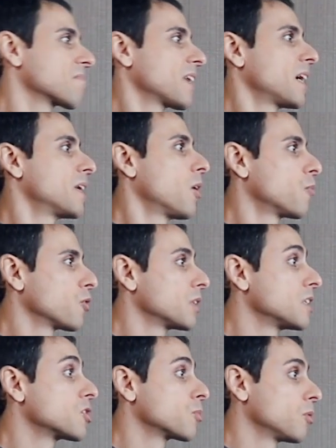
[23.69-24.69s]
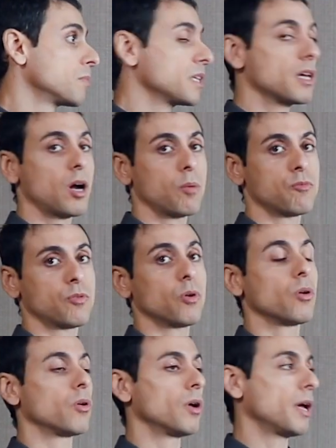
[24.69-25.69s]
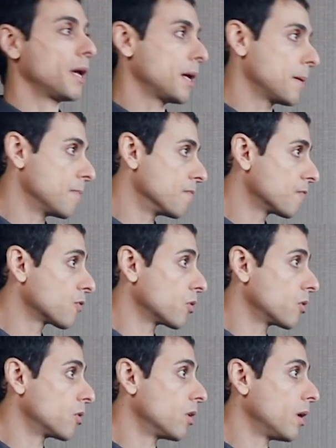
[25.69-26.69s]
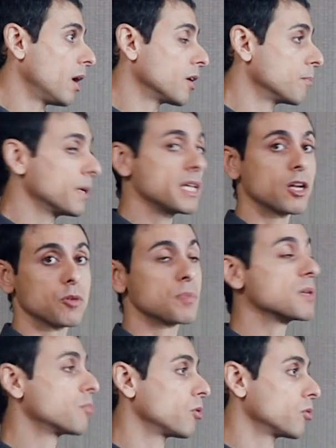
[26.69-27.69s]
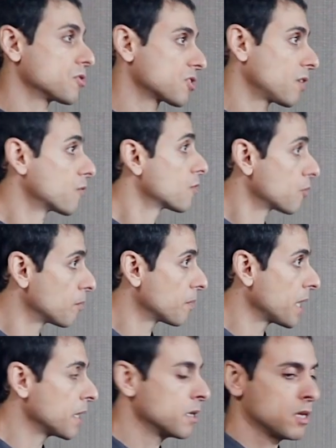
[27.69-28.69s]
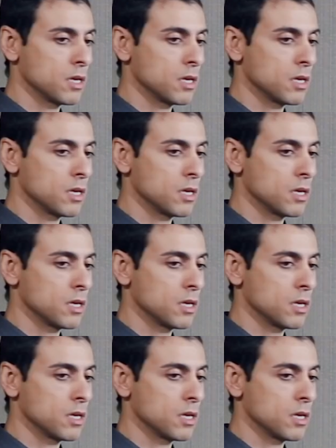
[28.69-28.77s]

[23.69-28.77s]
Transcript: And hopefully this will be helpful for many other people who suffer from pain.